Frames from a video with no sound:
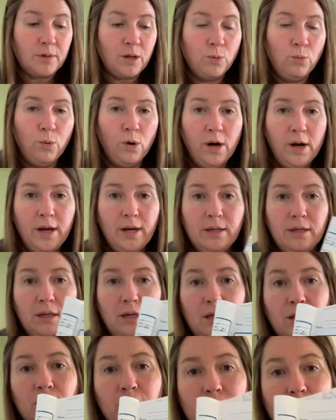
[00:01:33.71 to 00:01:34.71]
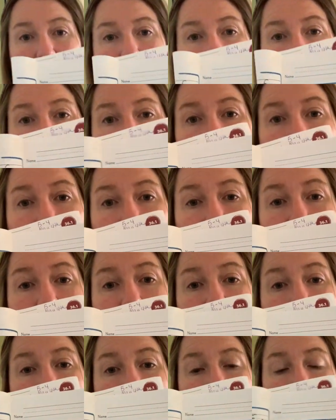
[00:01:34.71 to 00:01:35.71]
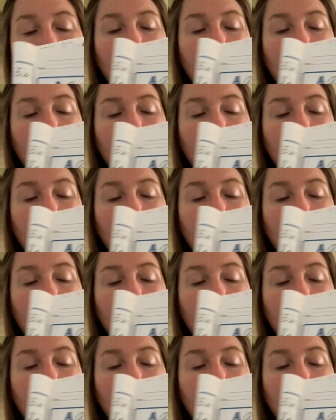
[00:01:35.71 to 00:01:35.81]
One looks like this.